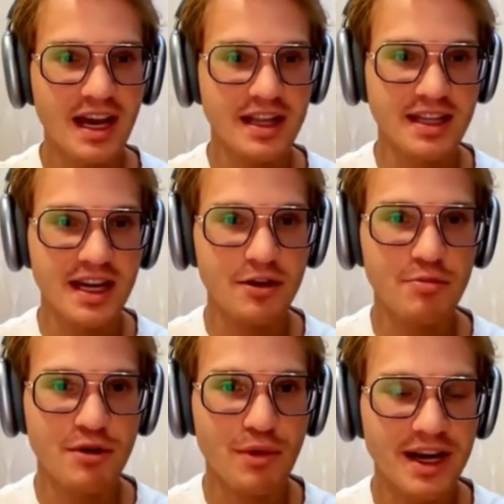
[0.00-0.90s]
And then
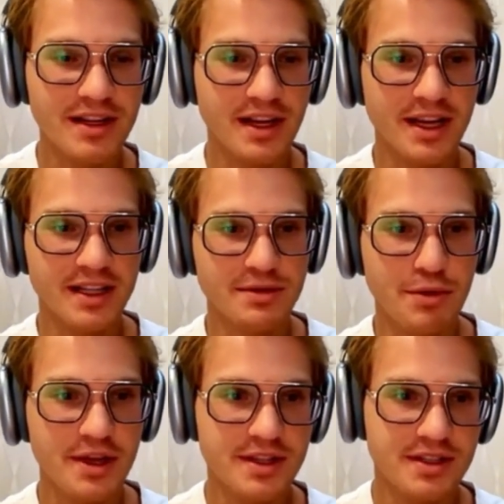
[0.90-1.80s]
you provide it
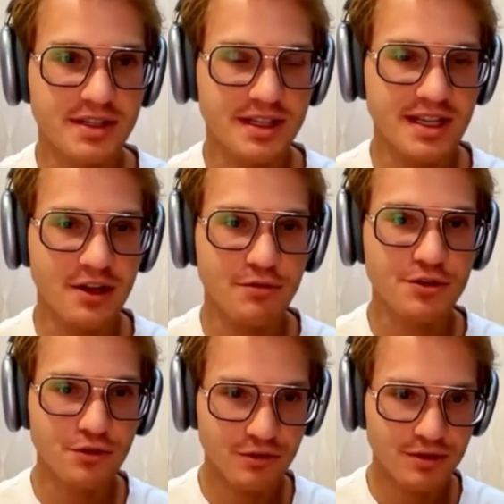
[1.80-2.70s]
with a set
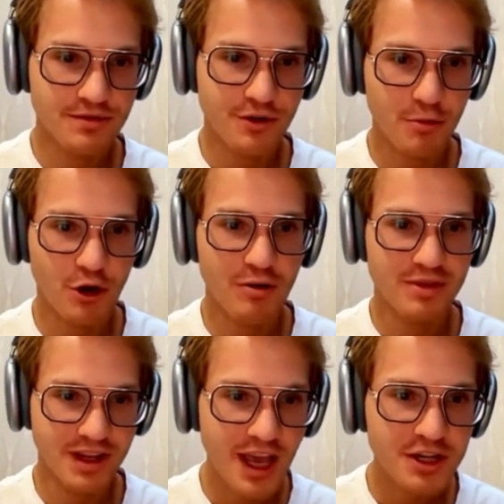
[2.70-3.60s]
of tools from your
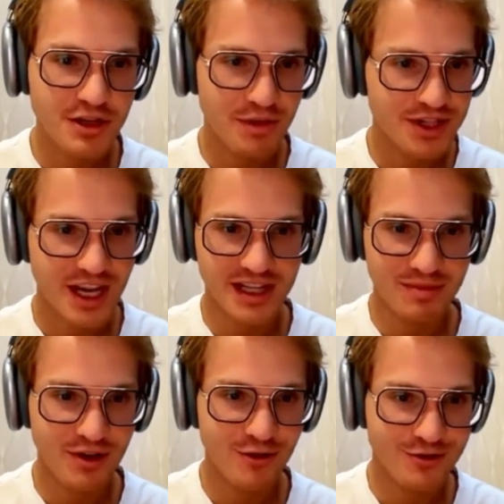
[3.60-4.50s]
application, which
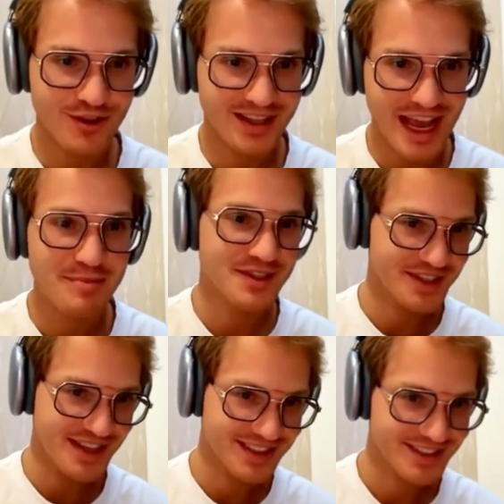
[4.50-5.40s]
can be also an
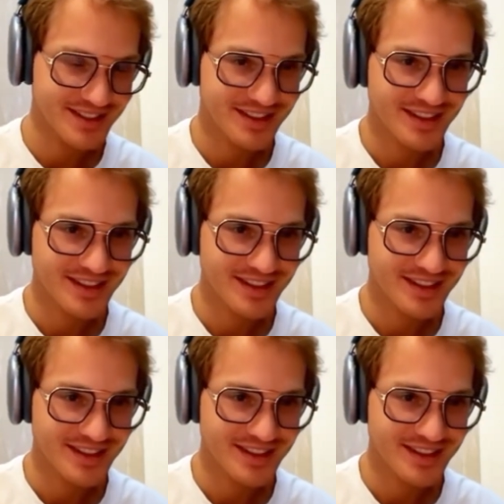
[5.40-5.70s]
empty set.